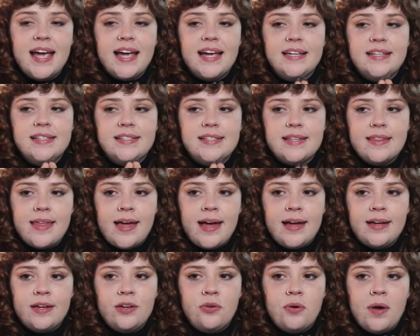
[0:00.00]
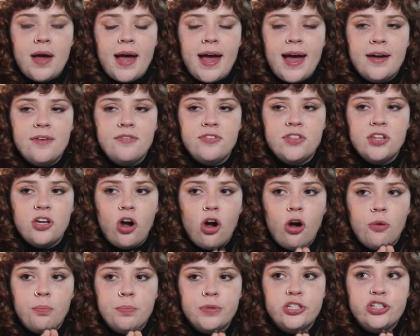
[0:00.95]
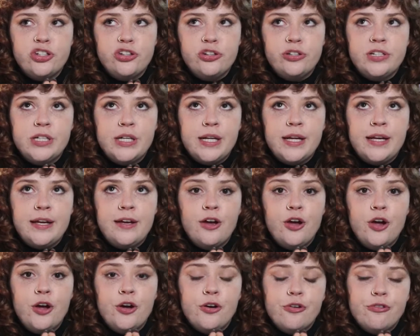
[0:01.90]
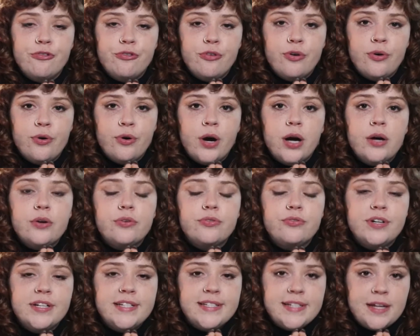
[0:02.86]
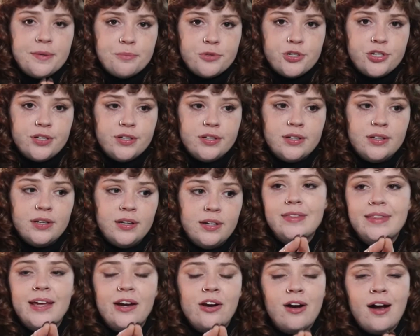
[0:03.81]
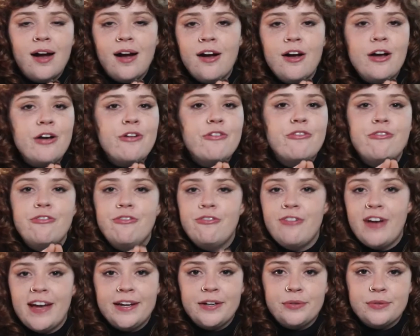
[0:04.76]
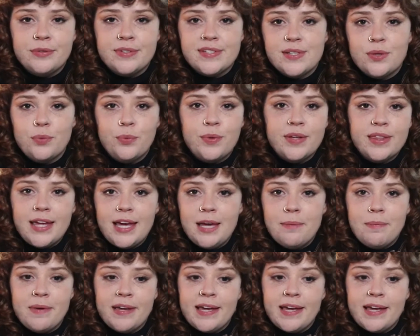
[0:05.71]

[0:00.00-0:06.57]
is that you have the opportunity for redemption. There are fails with keeping